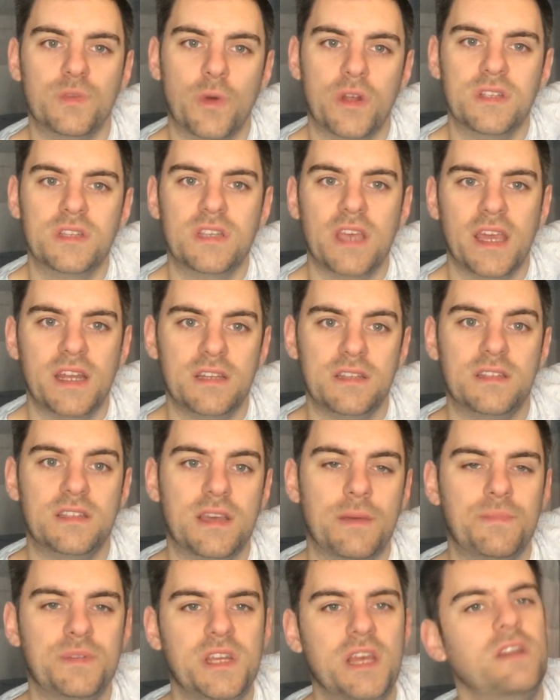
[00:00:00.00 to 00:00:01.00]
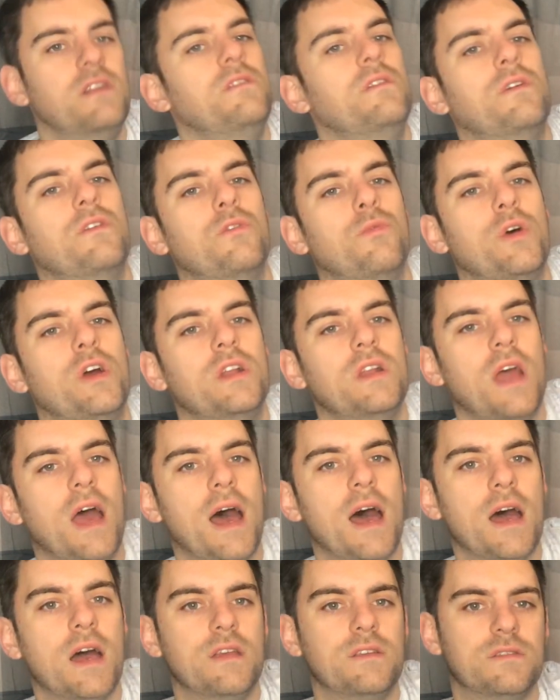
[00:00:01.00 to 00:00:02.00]
One side is zipped in and the other one
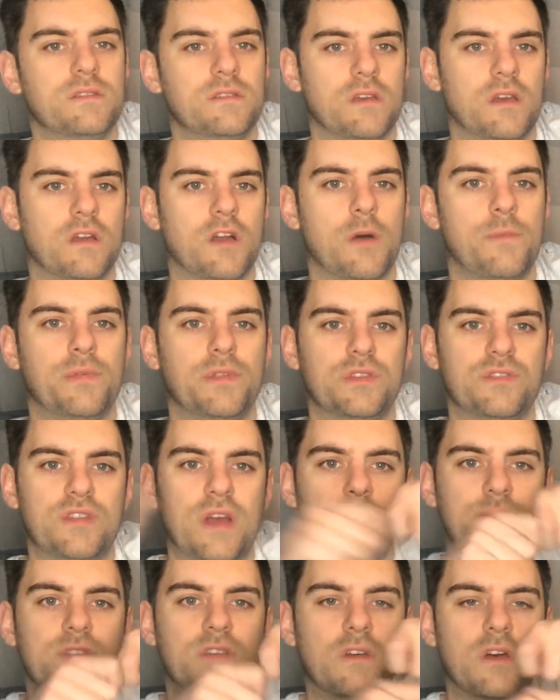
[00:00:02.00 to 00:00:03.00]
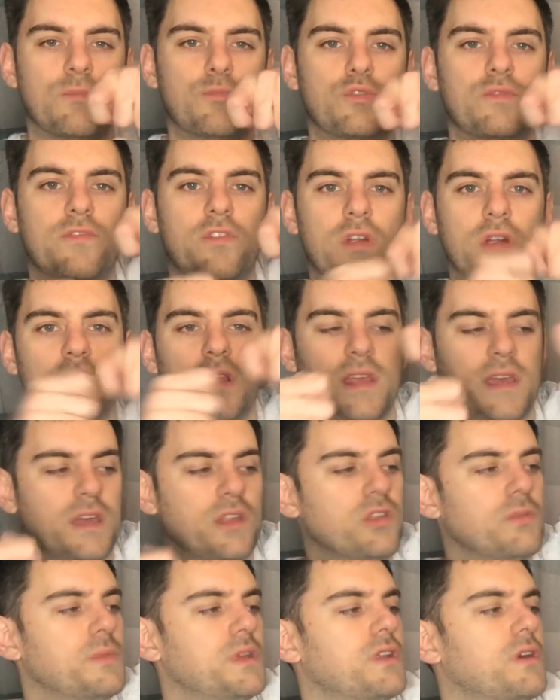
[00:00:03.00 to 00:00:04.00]
has a couple of straps that come over and click in
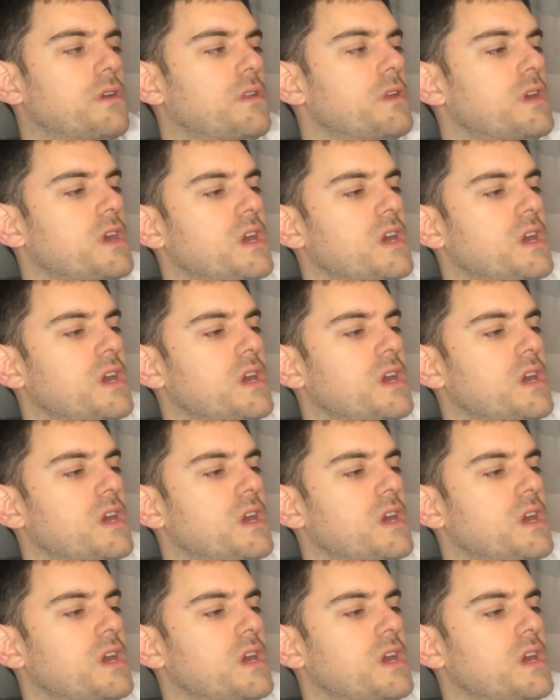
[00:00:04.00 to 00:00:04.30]
the middle.